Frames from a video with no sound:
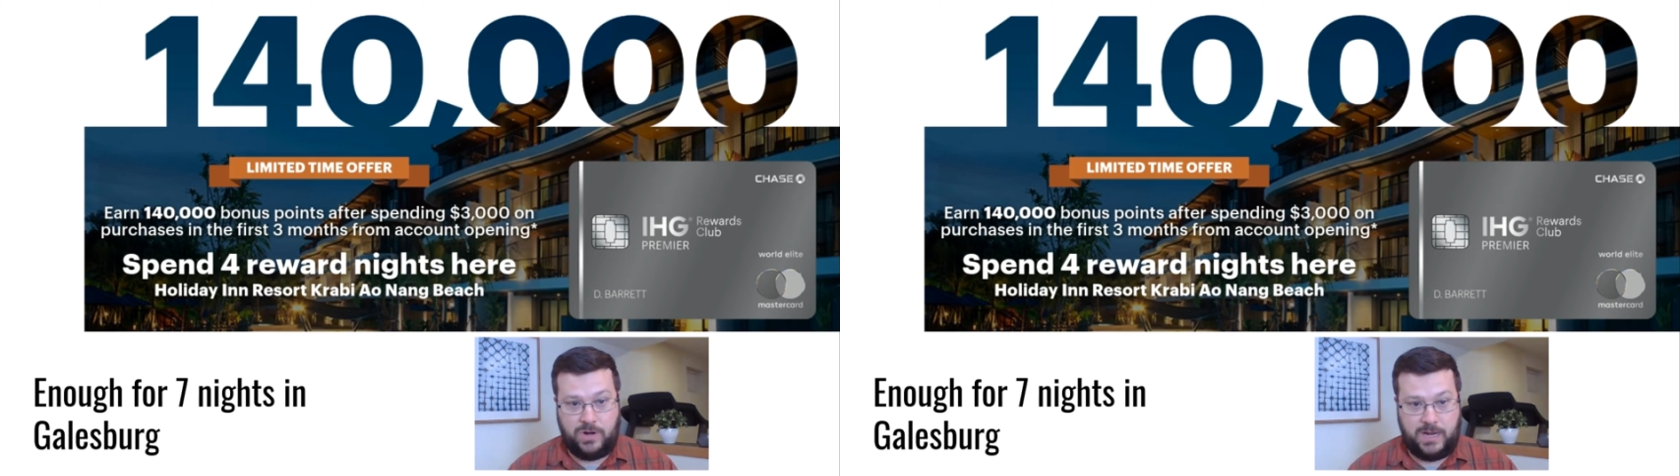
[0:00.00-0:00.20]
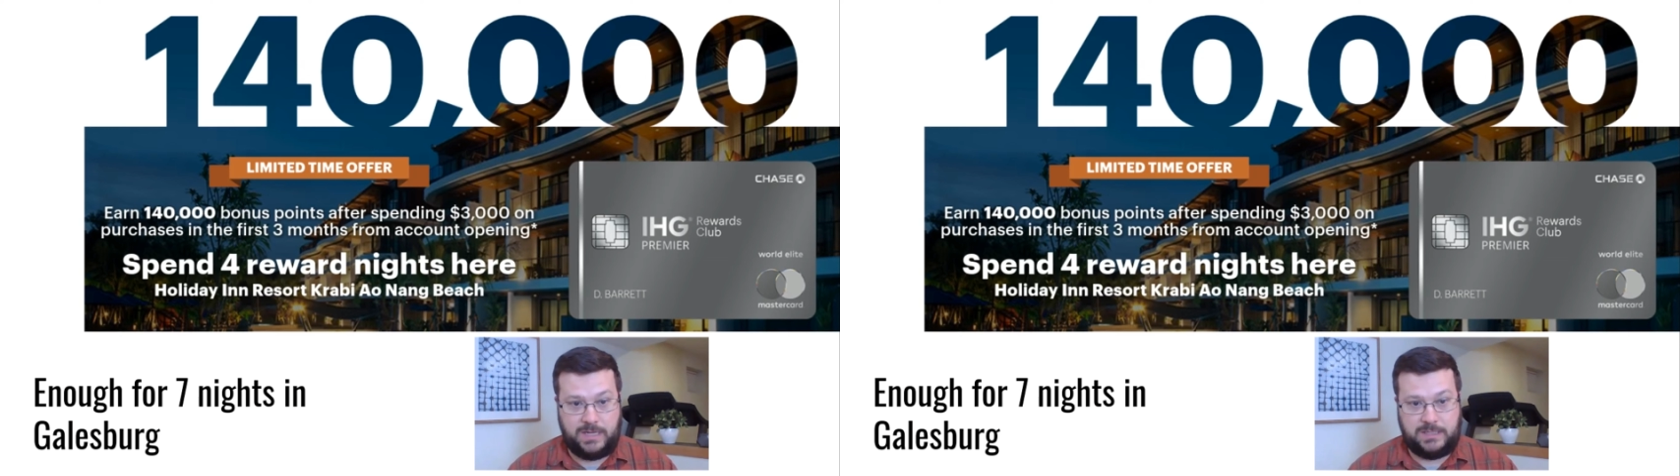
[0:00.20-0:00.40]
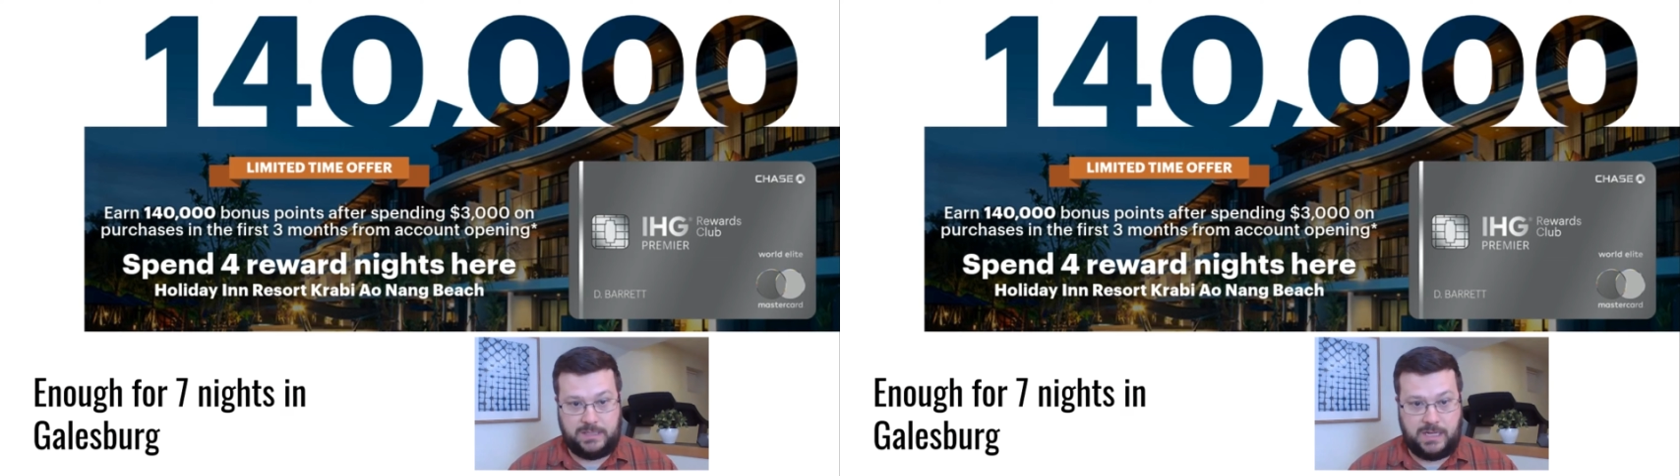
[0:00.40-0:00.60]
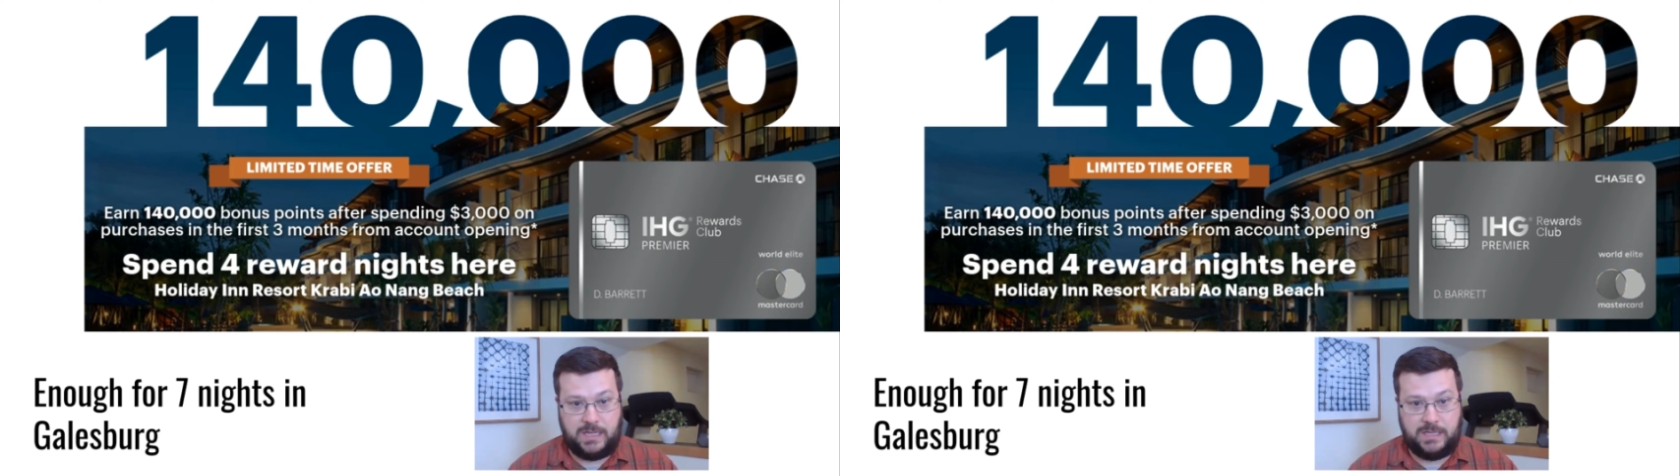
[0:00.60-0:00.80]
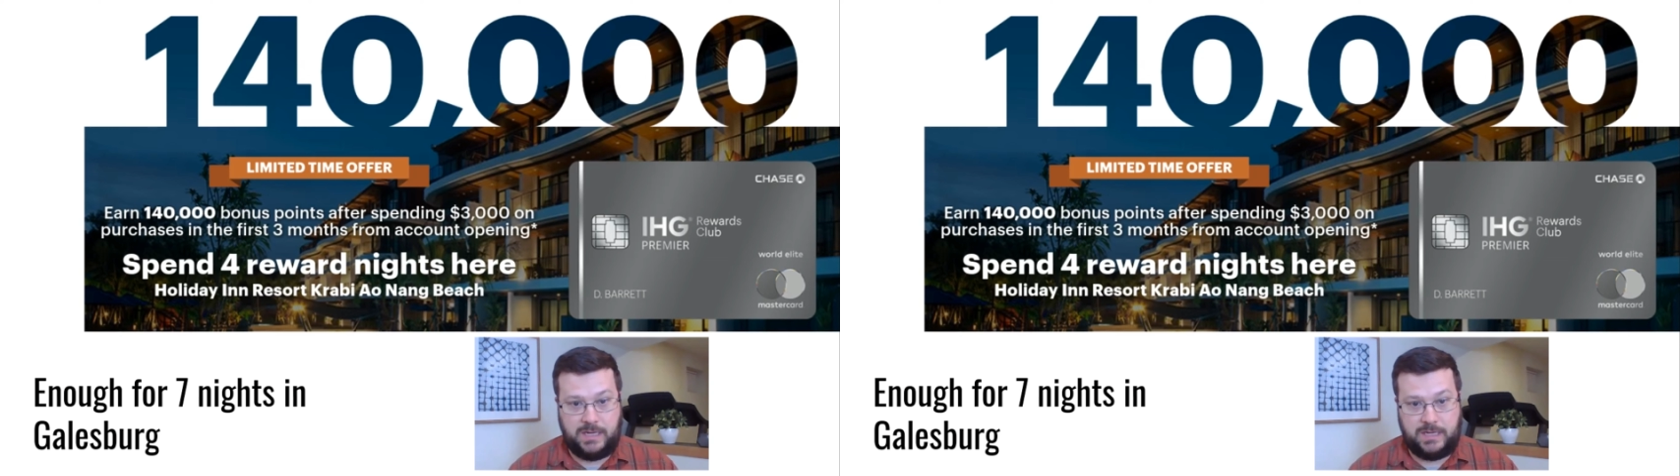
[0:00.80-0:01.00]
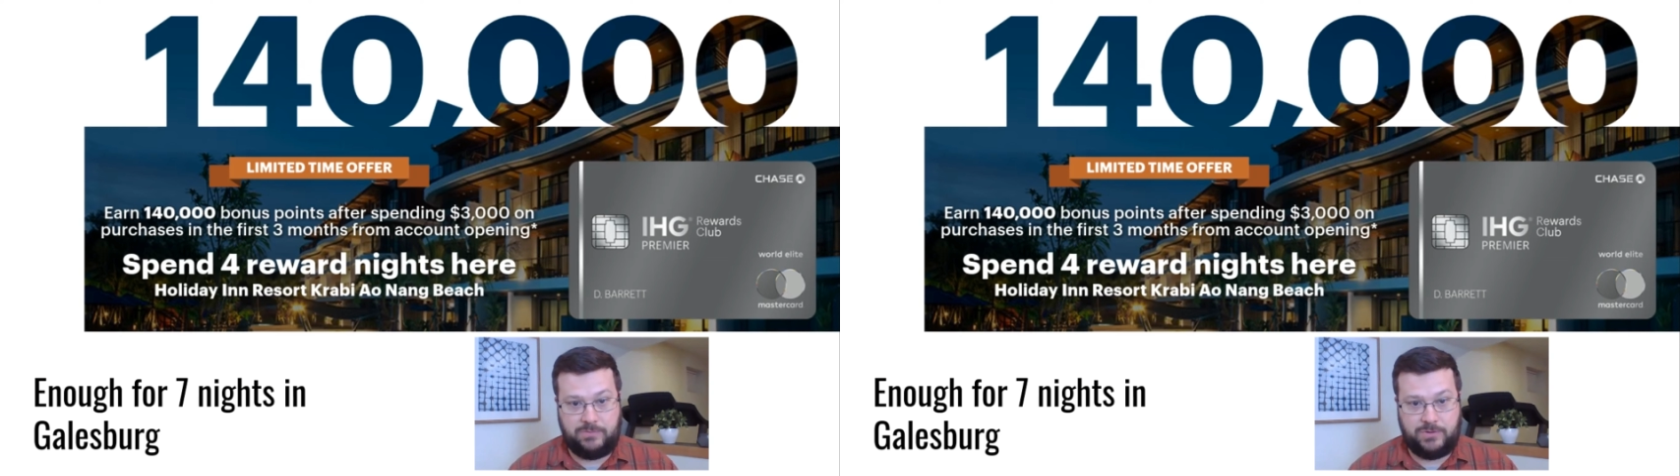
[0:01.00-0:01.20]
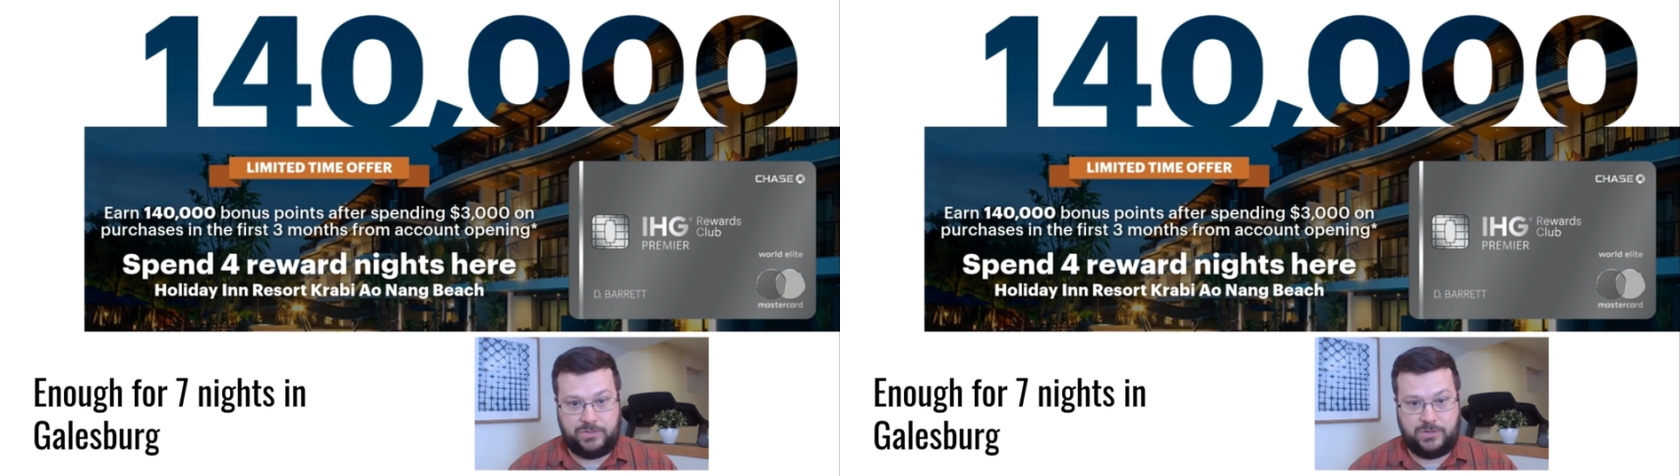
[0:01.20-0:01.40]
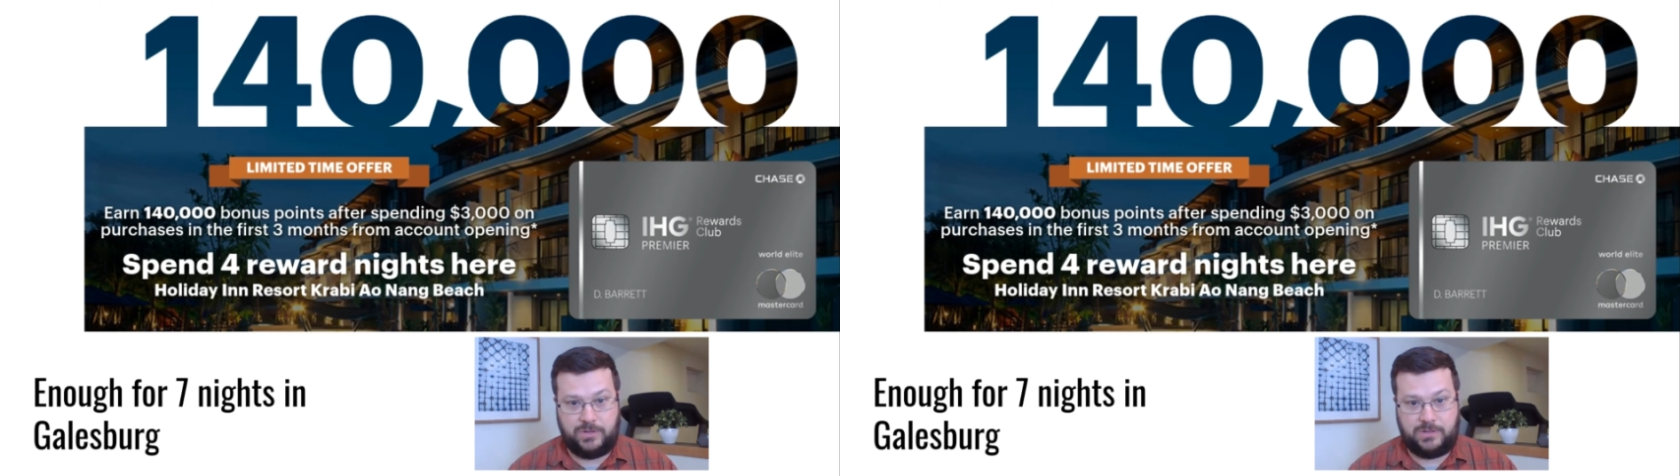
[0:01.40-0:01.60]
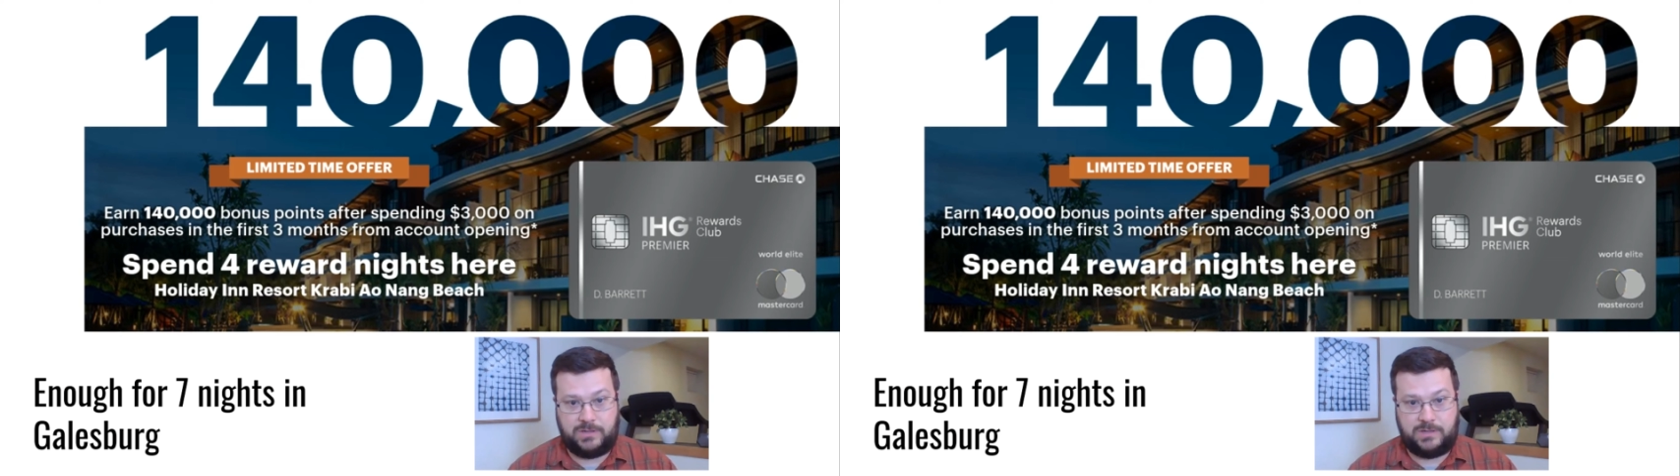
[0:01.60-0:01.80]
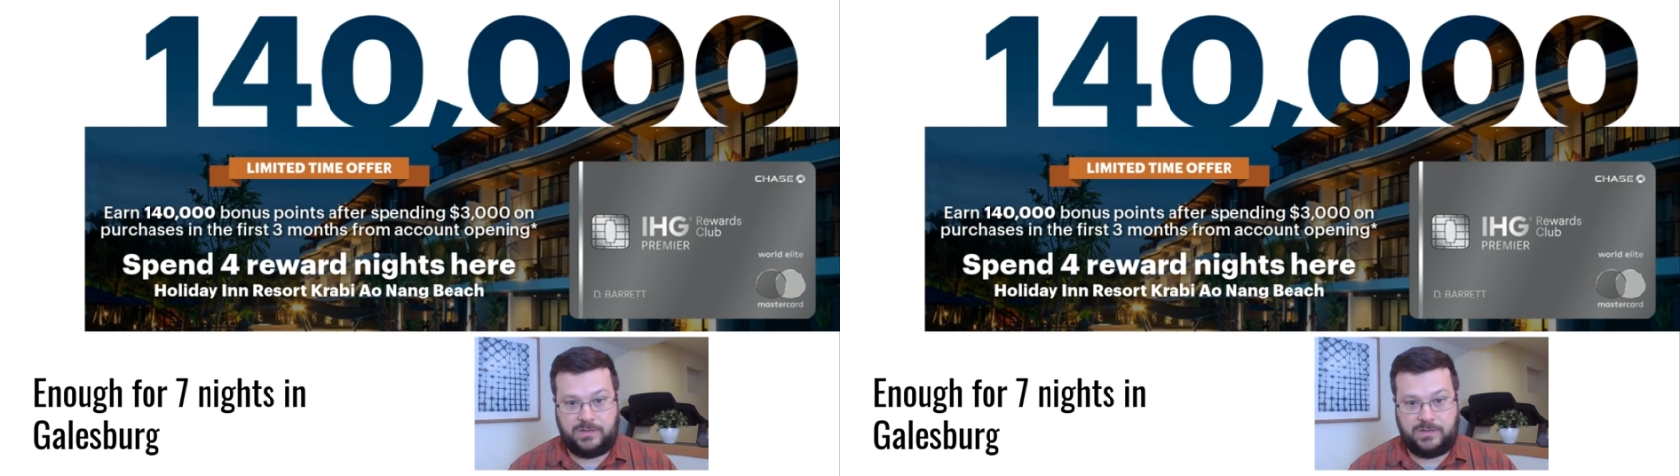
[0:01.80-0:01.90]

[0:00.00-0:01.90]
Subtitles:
nights at the Holiday Inn Resort